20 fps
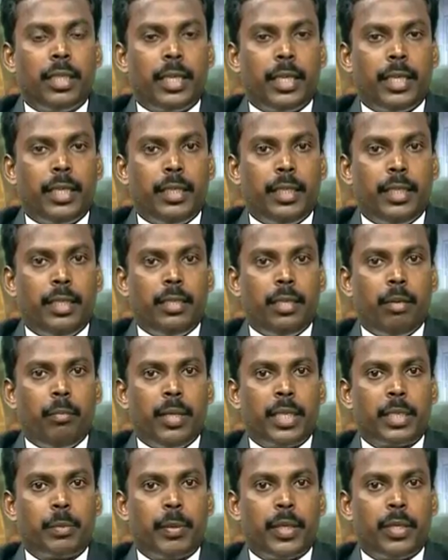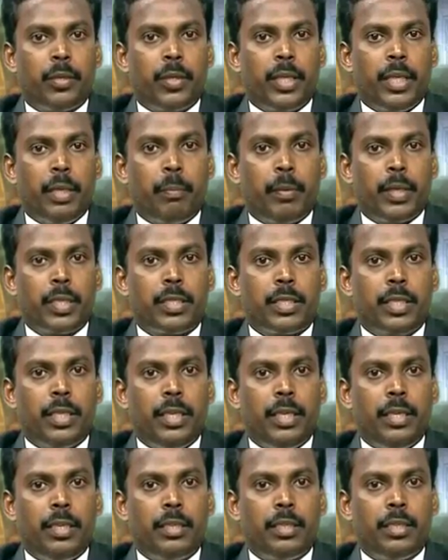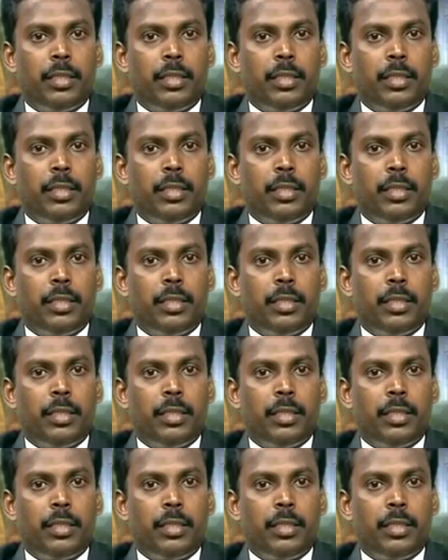and then it will be expanded to e plus e